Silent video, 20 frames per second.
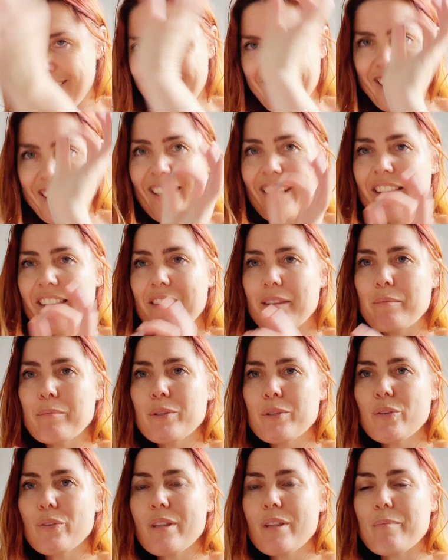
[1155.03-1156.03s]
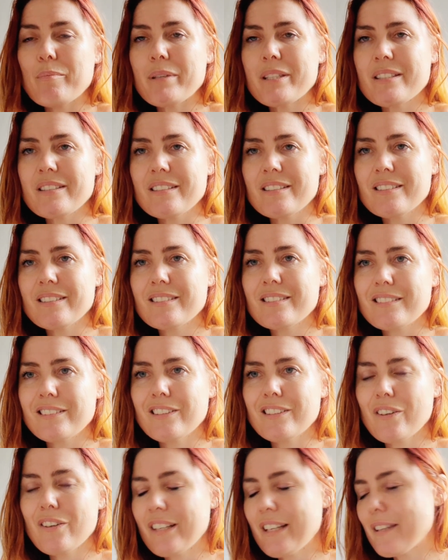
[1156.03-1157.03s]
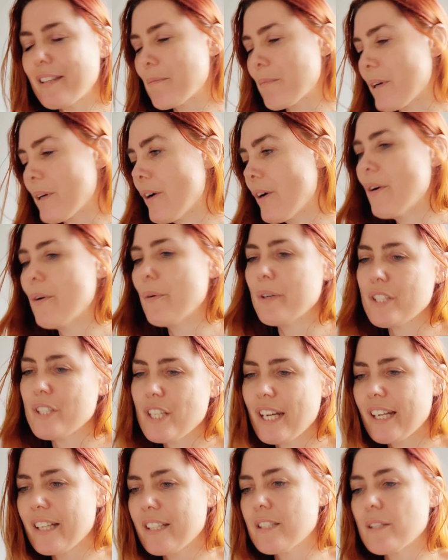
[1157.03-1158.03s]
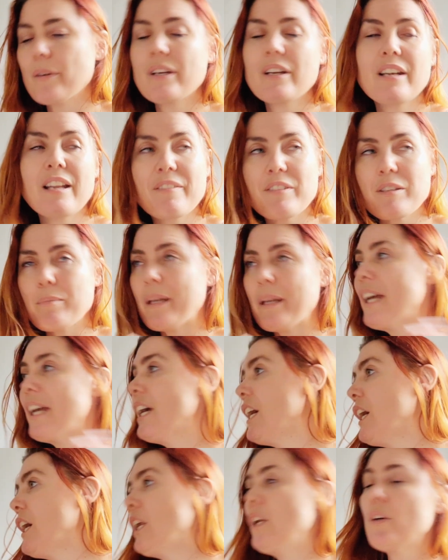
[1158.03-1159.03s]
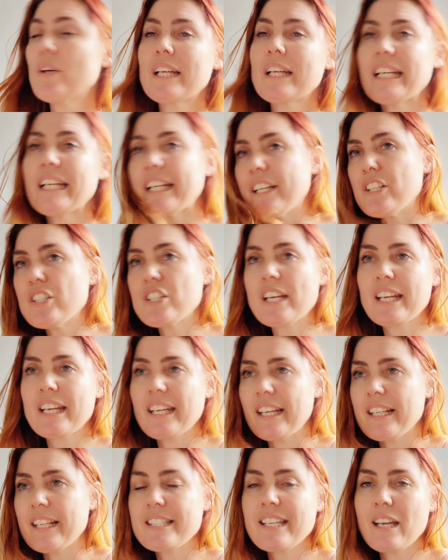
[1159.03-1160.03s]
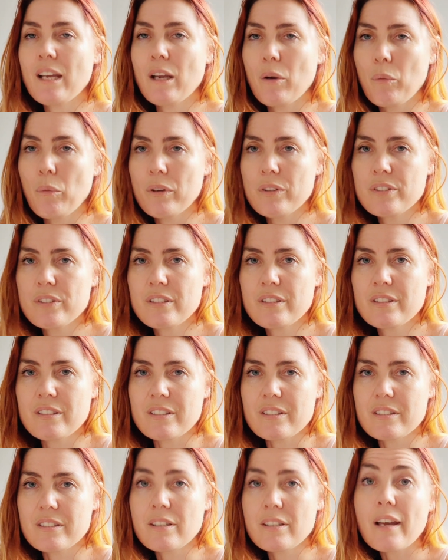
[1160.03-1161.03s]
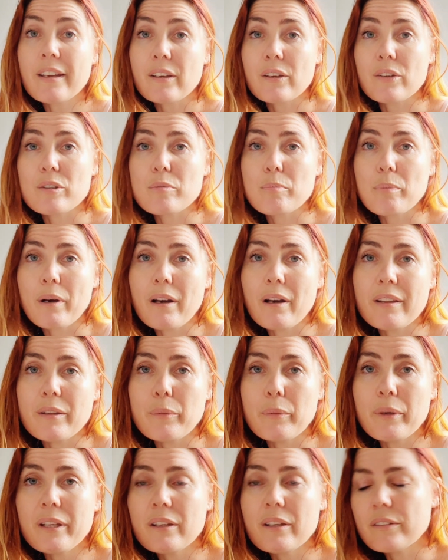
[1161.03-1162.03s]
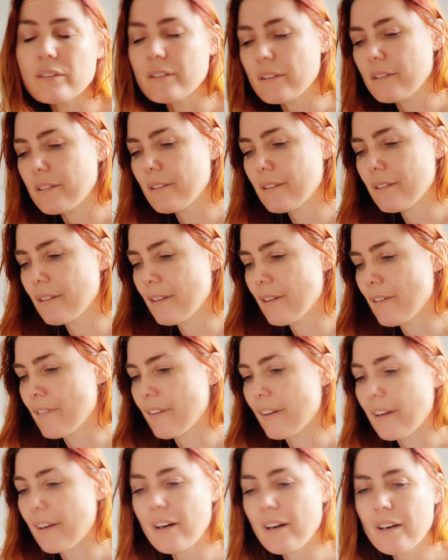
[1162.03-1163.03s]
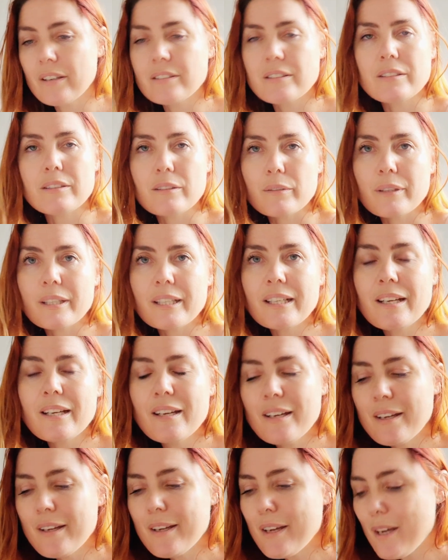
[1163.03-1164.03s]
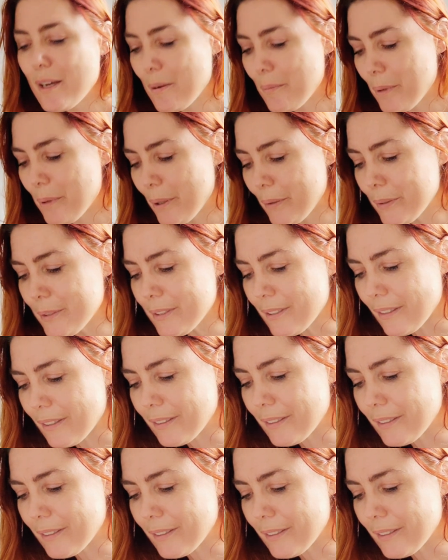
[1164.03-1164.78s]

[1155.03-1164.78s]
let them do their business, let them go and check, and so I don't have to be looking and checking and seeing what the psychos behind the wheels of the cars are doing. But also,